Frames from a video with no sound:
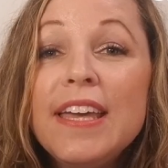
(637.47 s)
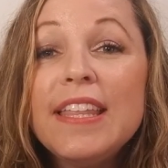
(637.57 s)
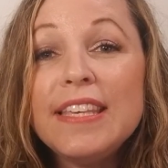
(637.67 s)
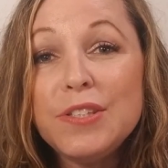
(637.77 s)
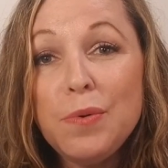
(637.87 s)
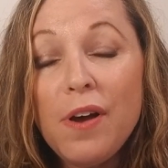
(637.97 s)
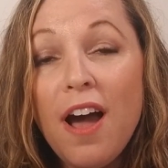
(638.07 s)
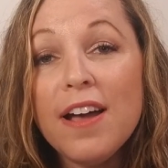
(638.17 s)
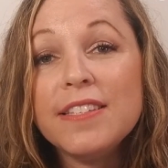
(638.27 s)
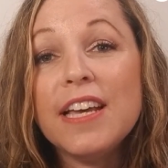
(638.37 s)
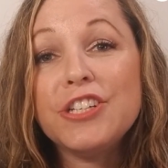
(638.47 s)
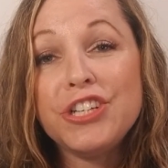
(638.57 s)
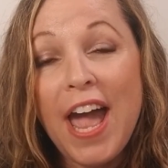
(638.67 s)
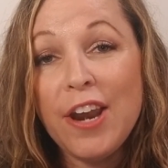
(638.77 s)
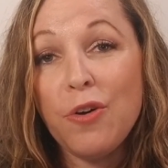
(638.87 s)
This will cause a
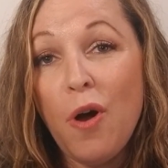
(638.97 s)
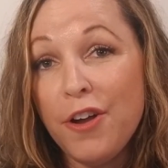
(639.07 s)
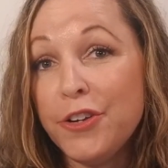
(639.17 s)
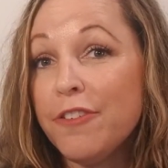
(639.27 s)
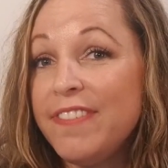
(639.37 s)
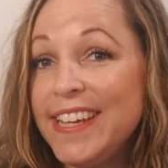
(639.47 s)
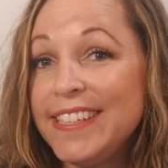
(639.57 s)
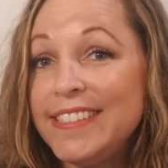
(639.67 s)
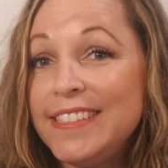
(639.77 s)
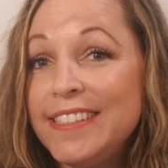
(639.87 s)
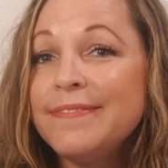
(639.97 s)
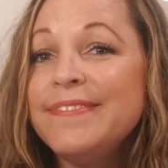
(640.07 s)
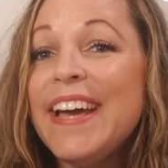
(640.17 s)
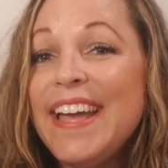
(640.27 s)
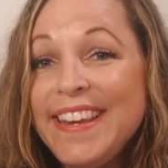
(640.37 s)
shadow on your face.
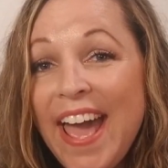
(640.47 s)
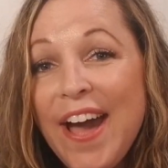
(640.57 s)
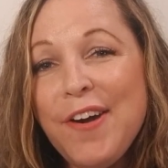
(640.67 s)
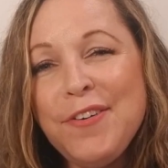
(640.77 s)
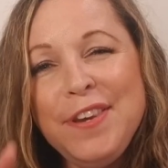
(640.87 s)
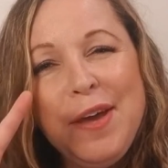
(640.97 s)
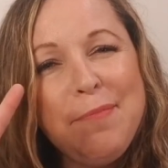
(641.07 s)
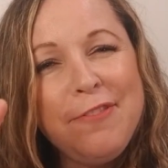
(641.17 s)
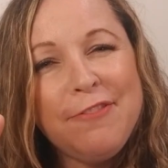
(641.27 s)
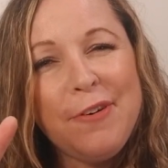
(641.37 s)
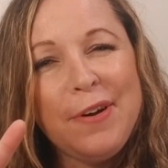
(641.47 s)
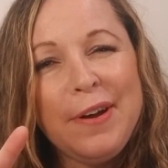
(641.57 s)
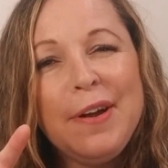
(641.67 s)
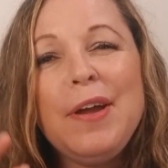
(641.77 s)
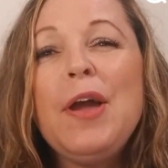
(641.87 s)
And now, number
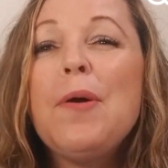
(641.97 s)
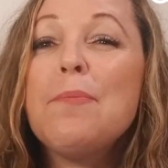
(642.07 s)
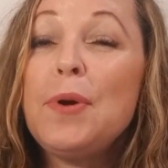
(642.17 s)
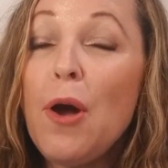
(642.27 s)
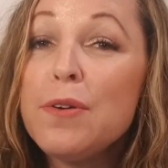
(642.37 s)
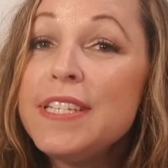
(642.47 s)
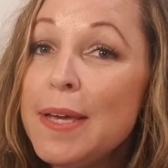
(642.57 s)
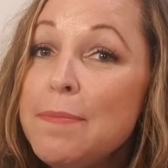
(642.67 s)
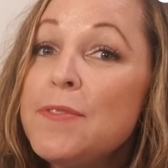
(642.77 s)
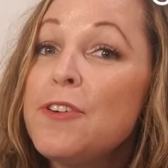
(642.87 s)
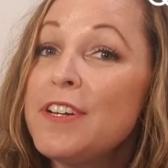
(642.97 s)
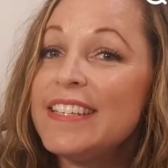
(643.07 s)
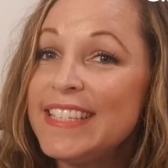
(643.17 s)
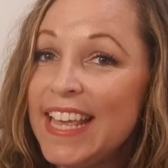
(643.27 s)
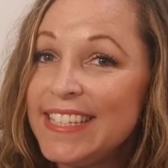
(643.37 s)
4, pro tips for
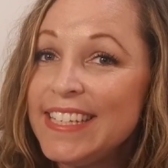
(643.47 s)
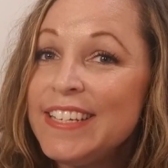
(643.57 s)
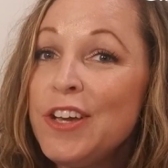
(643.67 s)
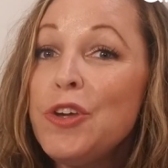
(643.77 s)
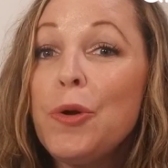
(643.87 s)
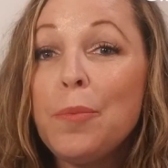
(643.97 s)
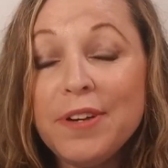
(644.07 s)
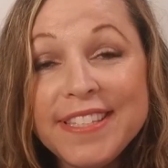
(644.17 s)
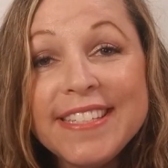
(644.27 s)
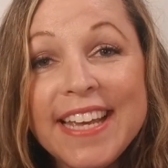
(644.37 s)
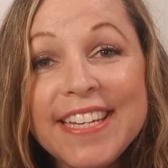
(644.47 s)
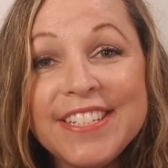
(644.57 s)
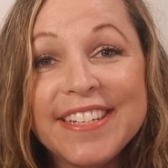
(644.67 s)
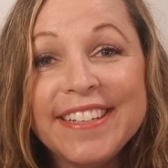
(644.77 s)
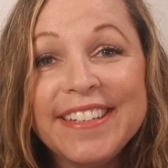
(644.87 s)
assessing your
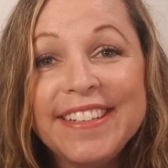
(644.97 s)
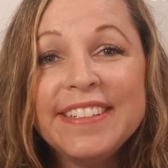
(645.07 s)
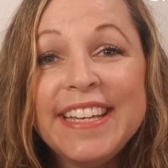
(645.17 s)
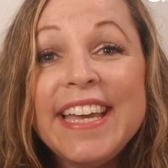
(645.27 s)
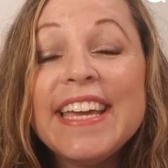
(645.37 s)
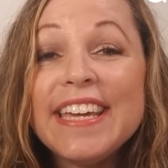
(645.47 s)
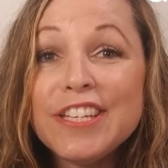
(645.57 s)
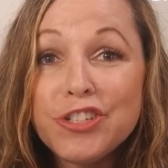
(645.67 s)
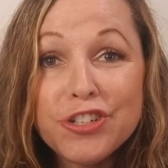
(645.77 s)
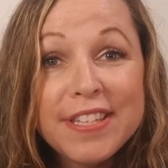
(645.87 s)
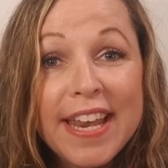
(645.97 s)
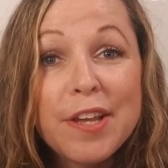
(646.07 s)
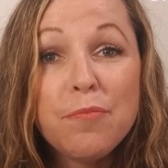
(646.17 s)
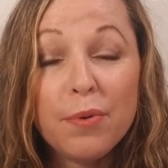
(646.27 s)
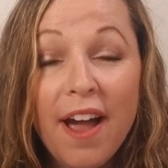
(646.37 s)
presentation. Is your
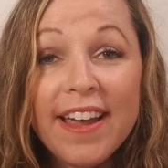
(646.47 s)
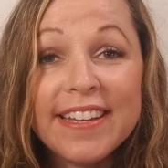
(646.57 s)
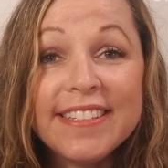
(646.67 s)
setting bright?